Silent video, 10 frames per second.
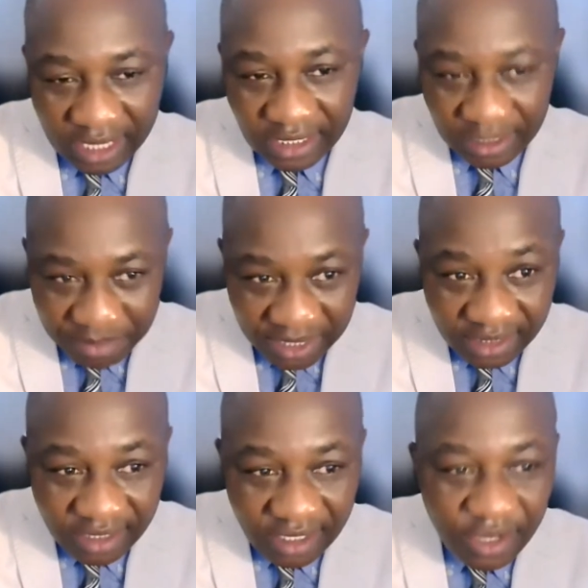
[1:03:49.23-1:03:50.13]

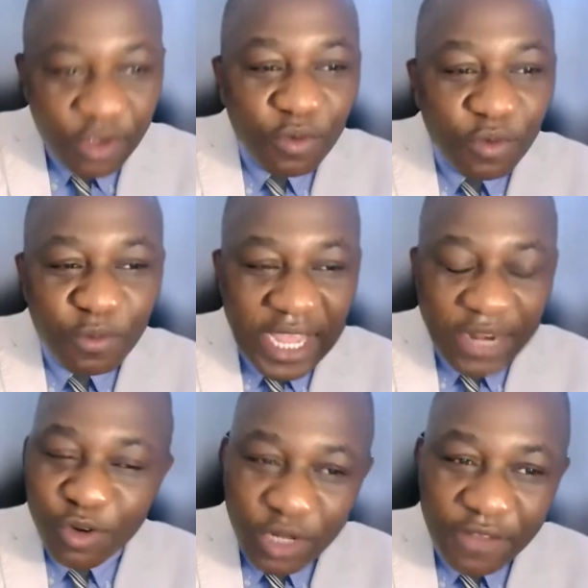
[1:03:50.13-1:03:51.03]
debate, we are
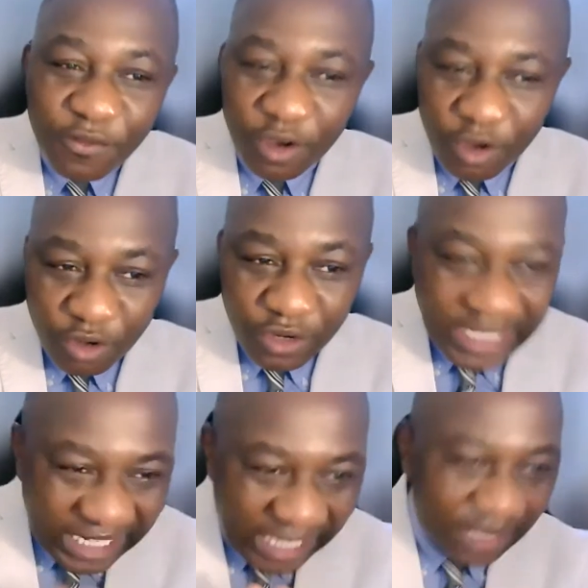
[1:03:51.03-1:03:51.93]
not looking for
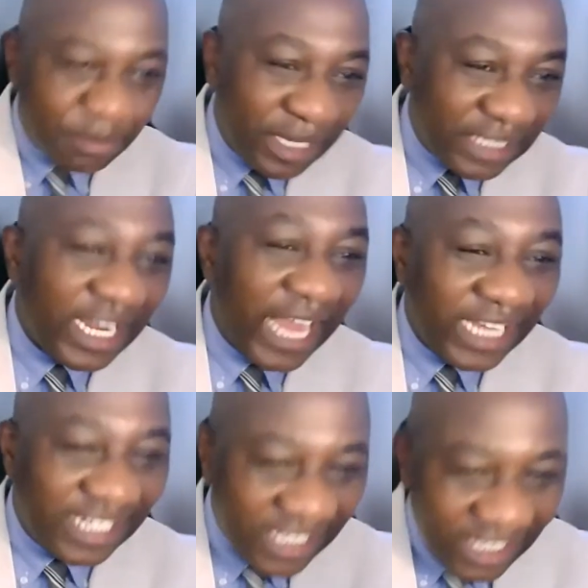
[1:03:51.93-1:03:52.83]
correctness,
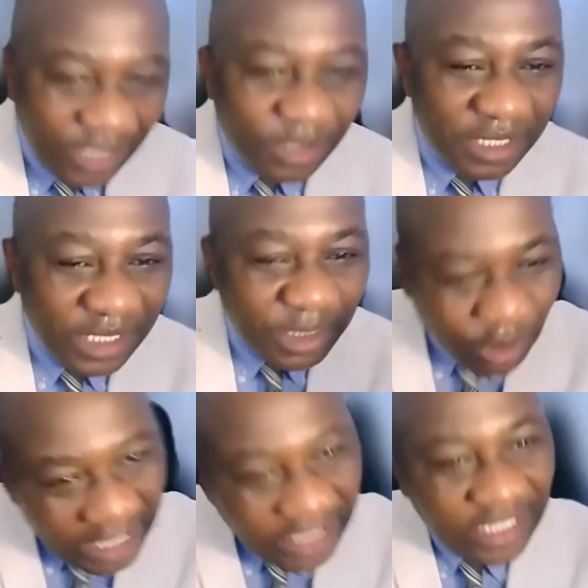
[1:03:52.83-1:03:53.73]
like this
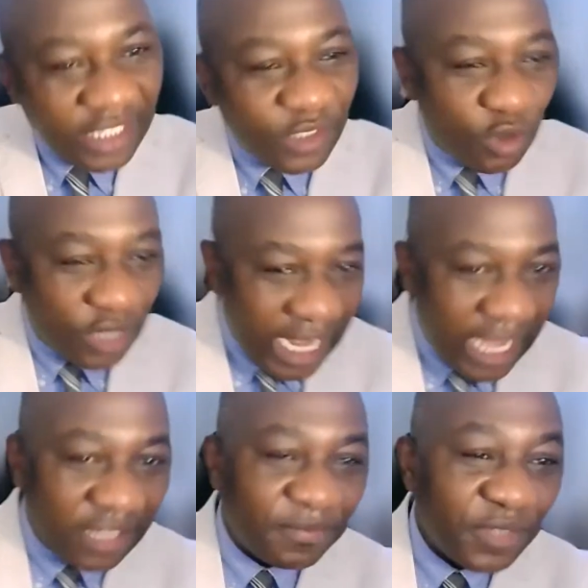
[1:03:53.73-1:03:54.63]
protects this or
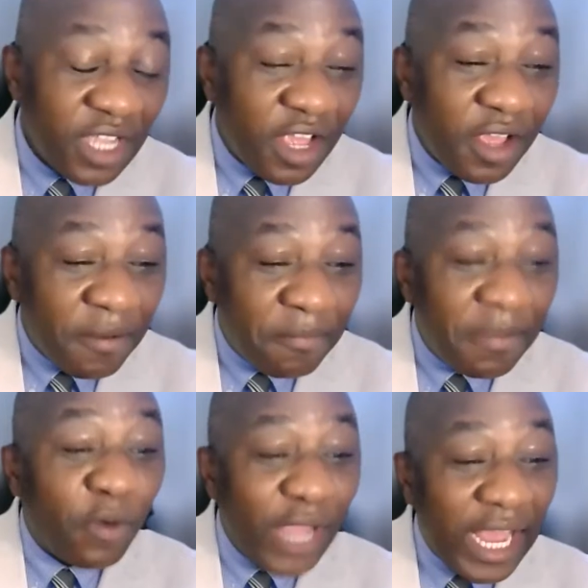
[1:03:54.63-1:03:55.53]
that.
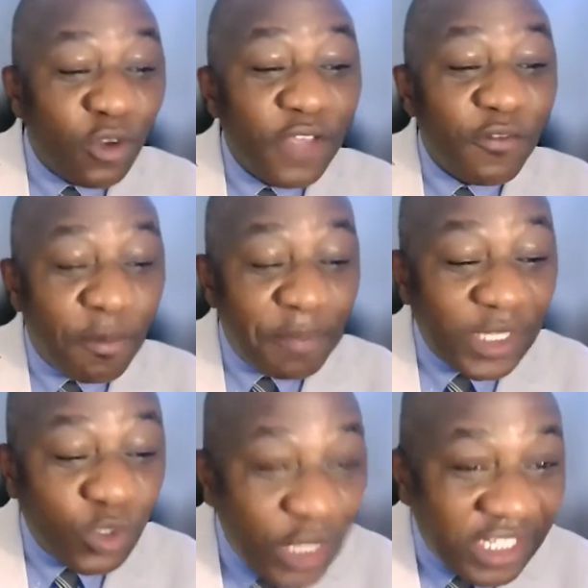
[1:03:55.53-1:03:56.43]
But we are looking for
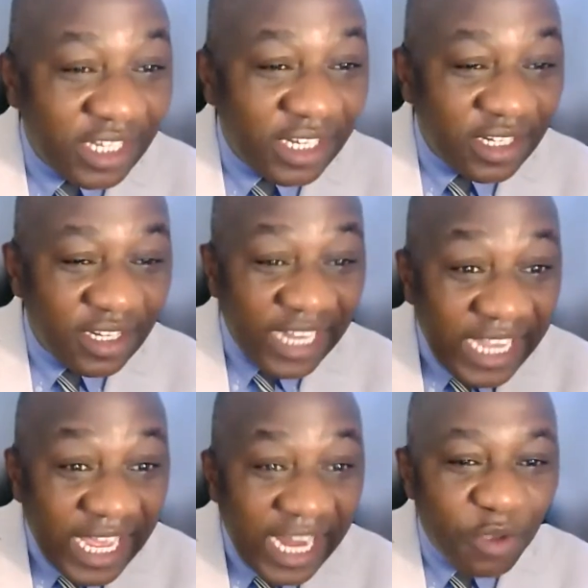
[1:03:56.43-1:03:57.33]
persuasion,
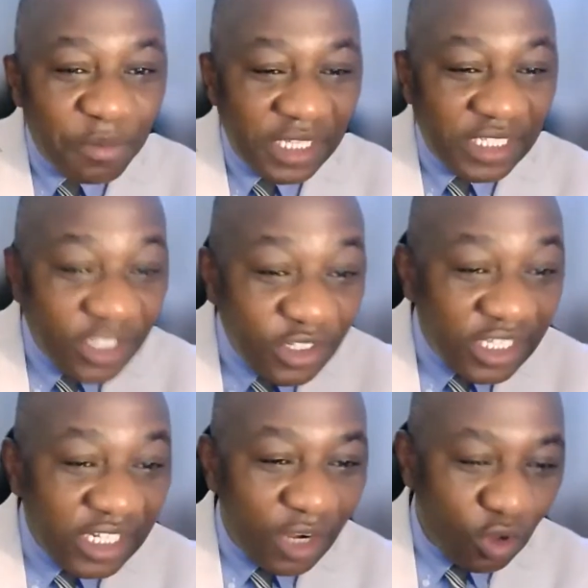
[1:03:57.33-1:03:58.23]
legal argument,
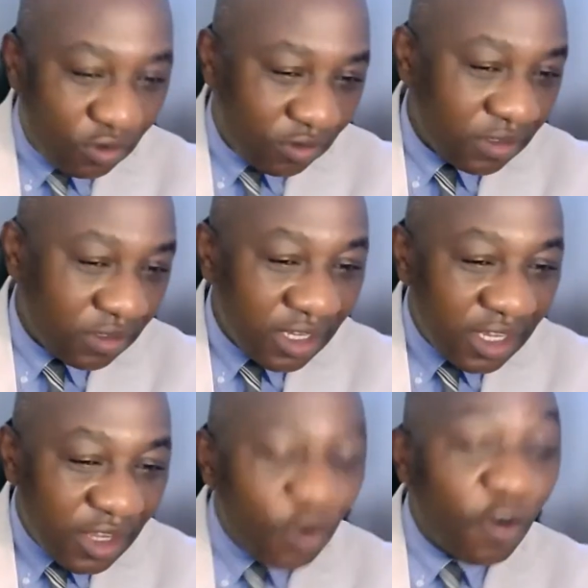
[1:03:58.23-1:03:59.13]
using the law,
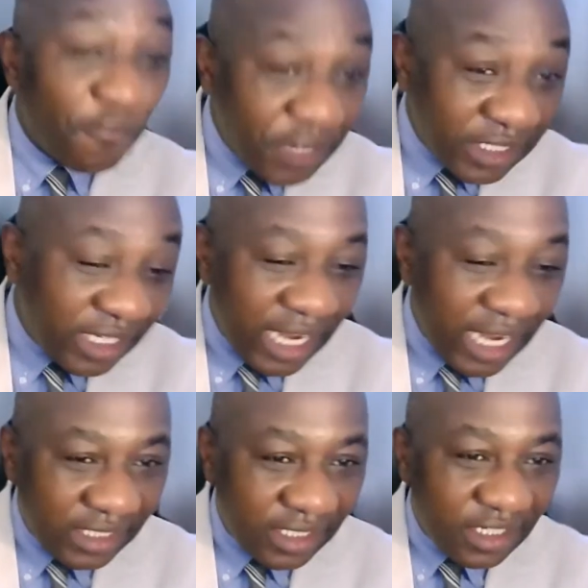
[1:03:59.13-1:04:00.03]
convincing
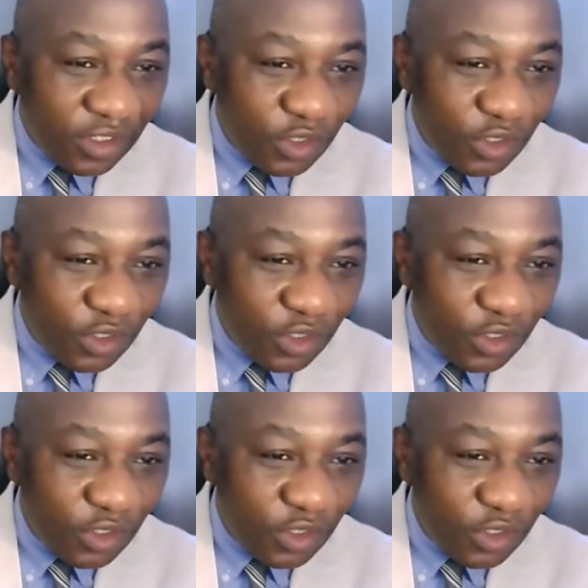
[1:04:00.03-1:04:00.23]
us,